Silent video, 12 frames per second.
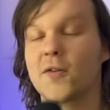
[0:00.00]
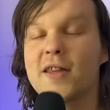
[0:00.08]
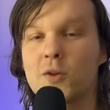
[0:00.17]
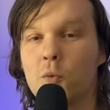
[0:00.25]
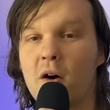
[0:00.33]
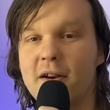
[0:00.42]

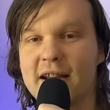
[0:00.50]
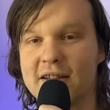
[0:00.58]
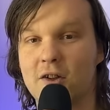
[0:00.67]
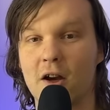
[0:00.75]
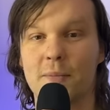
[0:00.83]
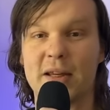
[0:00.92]
this one is
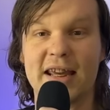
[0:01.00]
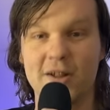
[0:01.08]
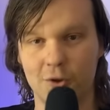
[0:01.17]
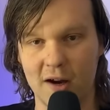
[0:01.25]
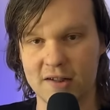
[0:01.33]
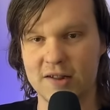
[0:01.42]
going to be
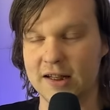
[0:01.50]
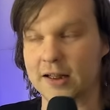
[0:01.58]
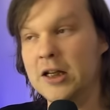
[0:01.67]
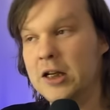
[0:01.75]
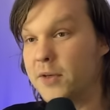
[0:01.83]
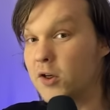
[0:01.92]
interesting
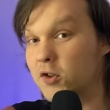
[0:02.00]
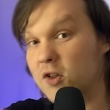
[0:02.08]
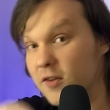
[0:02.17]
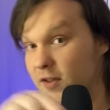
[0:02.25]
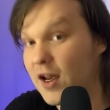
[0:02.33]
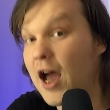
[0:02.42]
because
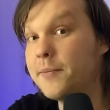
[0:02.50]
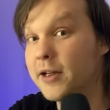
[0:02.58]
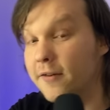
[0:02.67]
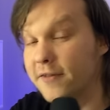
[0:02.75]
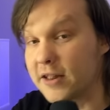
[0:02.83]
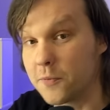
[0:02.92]
the timing
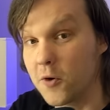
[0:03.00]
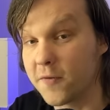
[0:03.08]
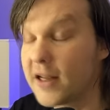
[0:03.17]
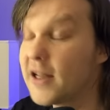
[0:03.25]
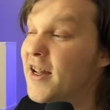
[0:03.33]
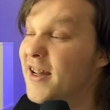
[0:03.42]
of this
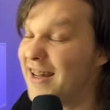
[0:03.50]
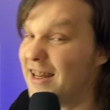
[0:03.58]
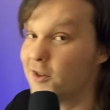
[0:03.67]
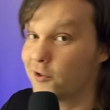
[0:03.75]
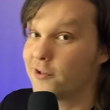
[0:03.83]
movie isn't